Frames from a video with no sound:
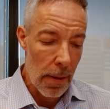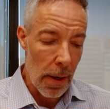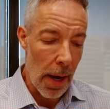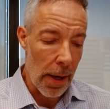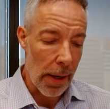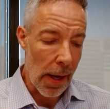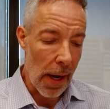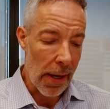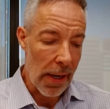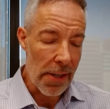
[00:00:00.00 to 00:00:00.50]

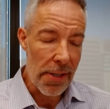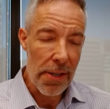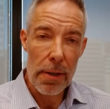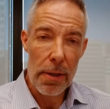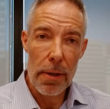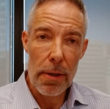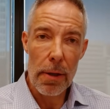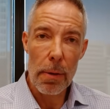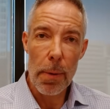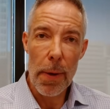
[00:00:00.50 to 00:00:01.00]
I guess
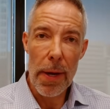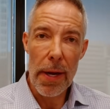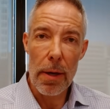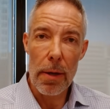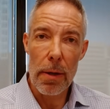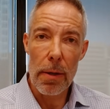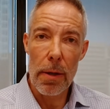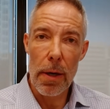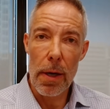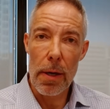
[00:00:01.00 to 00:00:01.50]
until
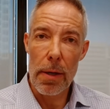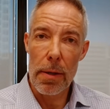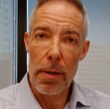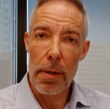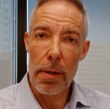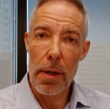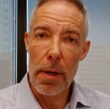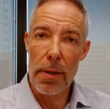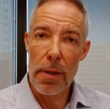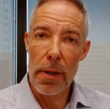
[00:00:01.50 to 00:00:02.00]
we
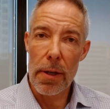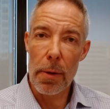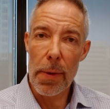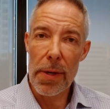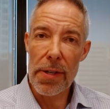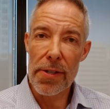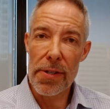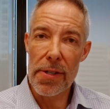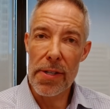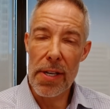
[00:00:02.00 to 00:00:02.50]

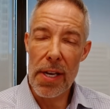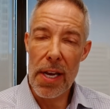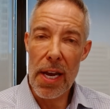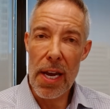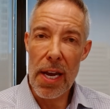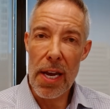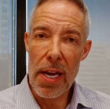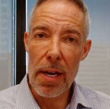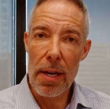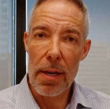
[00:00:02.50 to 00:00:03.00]

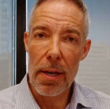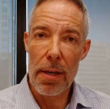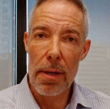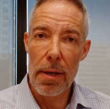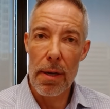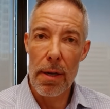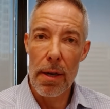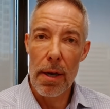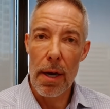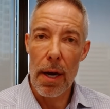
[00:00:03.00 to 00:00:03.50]
see
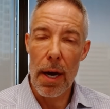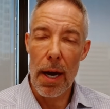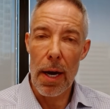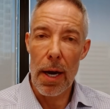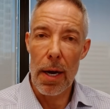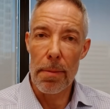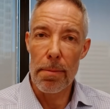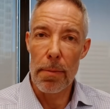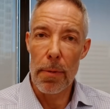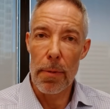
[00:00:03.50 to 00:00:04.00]

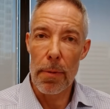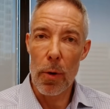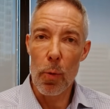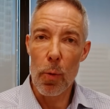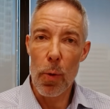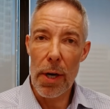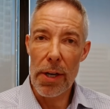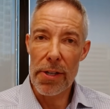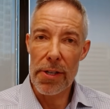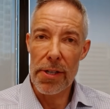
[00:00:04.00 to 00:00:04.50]

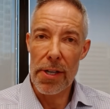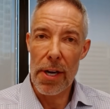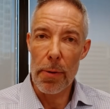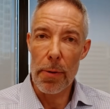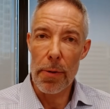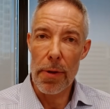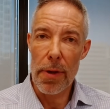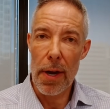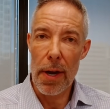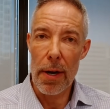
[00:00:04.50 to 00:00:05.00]
what's
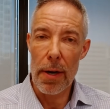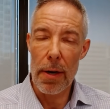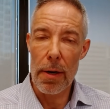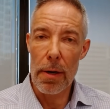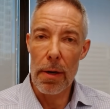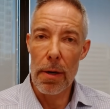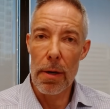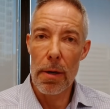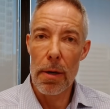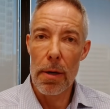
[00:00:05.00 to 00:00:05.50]
out
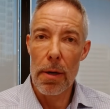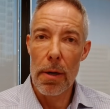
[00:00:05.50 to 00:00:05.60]
there,